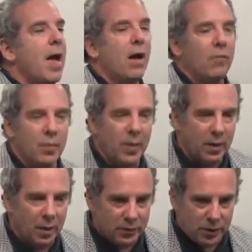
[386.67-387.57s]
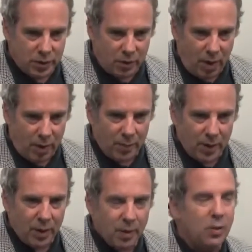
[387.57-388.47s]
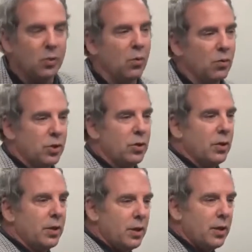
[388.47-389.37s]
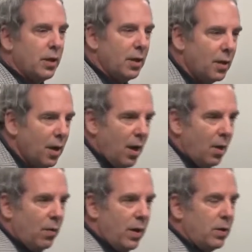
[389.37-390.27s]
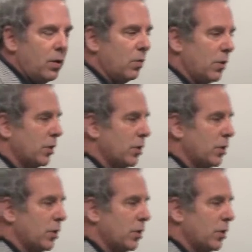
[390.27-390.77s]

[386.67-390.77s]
Everybody loves astronomy. You certainly did when you were